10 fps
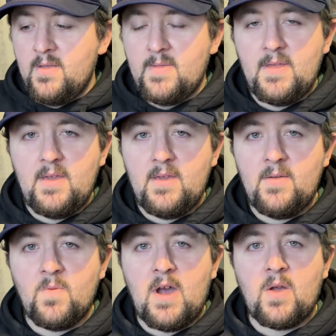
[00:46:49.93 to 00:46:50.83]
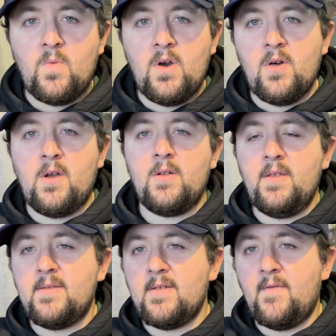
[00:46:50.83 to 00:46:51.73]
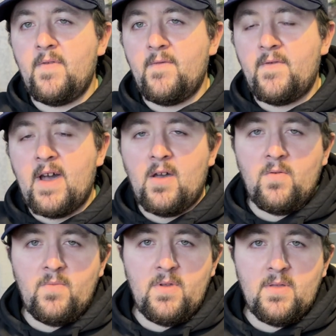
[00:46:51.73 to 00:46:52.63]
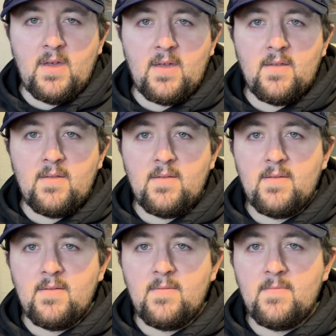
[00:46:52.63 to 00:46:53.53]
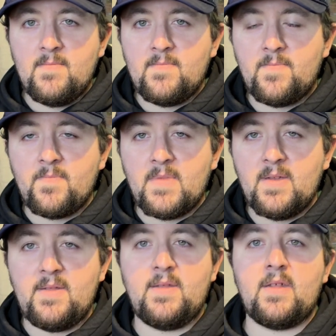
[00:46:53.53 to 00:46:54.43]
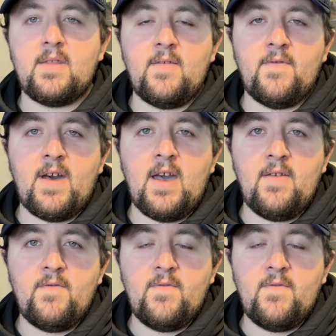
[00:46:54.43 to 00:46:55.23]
The Rockwell hardness of the file will be like 65,